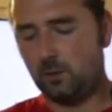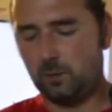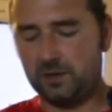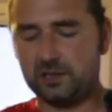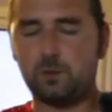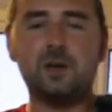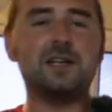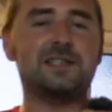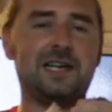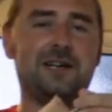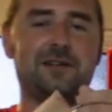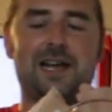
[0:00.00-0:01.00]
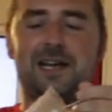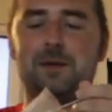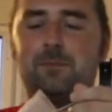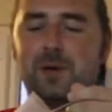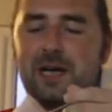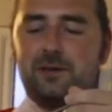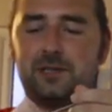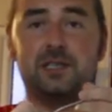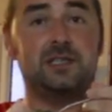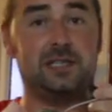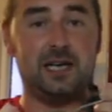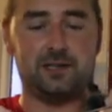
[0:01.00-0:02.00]
Which works out at about
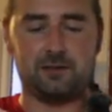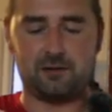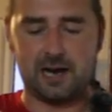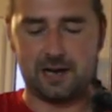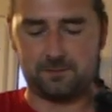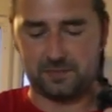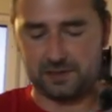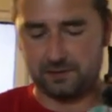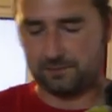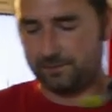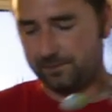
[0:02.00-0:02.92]
10 grams.